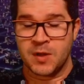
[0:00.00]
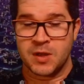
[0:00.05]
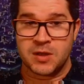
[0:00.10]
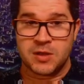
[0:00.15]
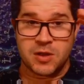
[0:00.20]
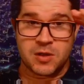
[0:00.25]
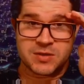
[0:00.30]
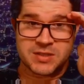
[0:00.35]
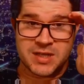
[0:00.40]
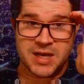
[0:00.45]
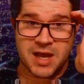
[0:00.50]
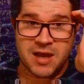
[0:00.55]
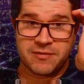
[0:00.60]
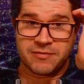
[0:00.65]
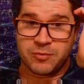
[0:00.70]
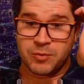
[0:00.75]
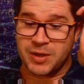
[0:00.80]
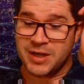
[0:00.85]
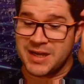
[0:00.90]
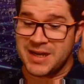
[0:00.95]
close
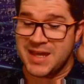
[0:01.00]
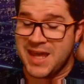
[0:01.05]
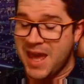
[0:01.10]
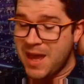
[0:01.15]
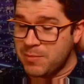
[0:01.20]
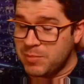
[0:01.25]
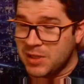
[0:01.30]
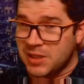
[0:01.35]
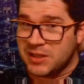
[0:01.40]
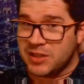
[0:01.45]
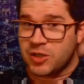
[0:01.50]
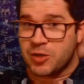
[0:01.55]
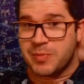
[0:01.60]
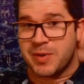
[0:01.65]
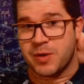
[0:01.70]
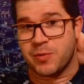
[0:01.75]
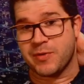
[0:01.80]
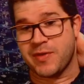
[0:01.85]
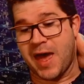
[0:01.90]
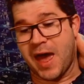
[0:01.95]
enough. We're gonna gamble a little
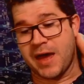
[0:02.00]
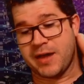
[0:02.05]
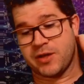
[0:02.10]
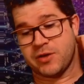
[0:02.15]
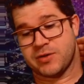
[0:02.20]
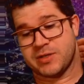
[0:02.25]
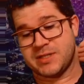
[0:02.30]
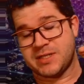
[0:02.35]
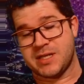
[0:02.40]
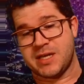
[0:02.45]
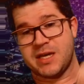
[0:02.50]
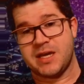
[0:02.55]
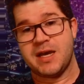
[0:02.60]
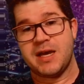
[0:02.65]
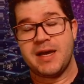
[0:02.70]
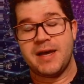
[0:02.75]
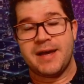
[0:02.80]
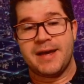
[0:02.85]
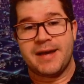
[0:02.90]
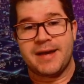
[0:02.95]
bit with accuracy.
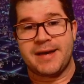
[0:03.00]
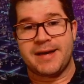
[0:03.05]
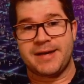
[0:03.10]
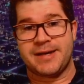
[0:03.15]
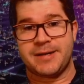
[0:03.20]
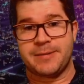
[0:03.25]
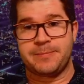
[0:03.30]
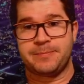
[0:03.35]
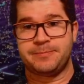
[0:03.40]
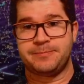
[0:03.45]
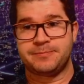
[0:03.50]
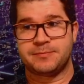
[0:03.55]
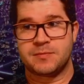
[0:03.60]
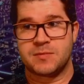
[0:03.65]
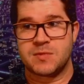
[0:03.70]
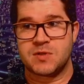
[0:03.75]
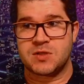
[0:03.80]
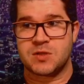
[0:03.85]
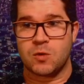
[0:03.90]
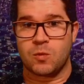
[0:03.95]
Um,
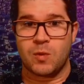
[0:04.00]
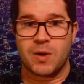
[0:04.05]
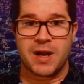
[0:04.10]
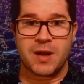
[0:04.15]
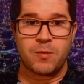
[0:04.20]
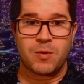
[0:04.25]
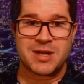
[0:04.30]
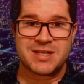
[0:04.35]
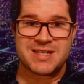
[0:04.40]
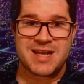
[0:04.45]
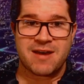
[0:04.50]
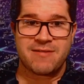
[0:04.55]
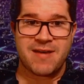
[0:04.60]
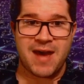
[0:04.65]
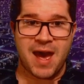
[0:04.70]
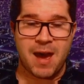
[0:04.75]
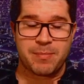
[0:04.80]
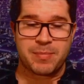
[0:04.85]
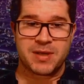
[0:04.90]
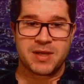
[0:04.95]
so what I want to have
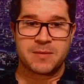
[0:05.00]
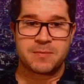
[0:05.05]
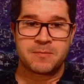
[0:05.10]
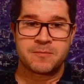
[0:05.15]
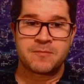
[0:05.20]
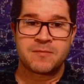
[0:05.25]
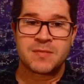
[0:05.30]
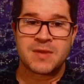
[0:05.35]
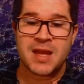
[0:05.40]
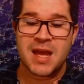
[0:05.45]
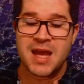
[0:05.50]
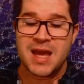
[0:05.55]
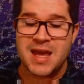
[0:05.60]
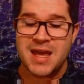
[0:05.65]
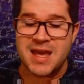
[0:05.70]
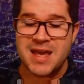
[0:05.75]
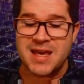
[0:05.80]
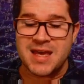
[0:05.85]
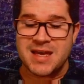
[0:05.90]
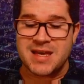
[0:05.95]
happen
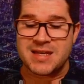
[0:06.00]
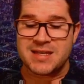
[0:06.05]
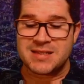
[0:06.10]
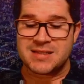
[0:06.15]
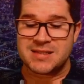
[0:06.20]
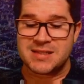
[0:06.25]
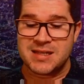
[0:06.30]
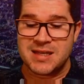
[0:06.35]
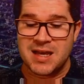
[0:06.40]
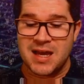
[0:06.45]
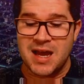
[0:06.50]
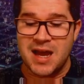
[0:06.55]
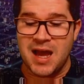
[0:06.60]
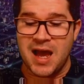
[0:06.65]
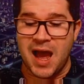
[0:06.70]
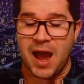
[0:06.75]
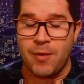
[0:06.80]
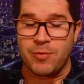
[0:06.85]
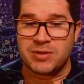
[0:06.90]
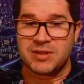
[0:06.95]
is
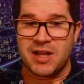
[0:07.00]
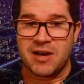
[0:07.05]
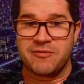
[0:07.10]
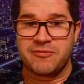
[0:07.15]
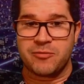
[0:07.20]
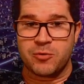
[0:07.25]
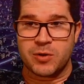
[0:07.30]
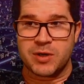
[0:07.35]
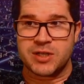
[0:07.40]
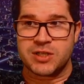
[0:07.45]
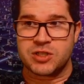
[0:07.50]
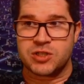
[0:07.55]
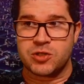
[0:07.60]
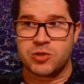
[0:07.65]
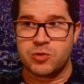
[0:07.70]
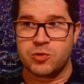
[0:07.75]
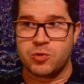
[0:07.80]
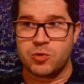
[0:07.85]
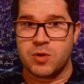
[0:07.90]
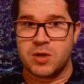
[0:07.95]
I would love for it
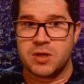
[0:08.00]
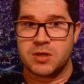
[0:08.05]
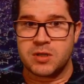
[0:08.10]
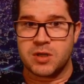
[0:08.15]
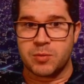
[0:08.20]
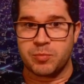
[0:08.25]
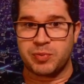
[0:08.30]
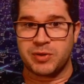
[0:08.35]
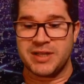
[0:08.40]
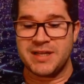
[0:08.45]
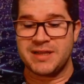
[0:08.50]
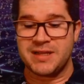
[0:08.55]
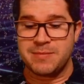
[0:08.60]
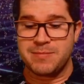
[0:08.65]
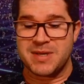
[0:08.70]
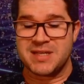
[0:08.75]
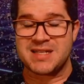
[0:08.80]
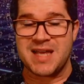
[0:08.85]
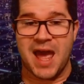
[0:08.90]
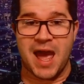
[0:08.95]
to completely
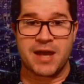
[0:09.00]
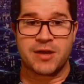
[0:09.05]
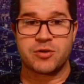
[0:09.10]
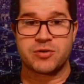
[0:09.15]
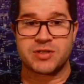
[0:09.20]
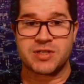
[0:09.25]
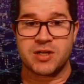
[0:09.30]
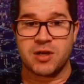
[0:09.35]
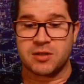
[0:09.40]
miss accuracy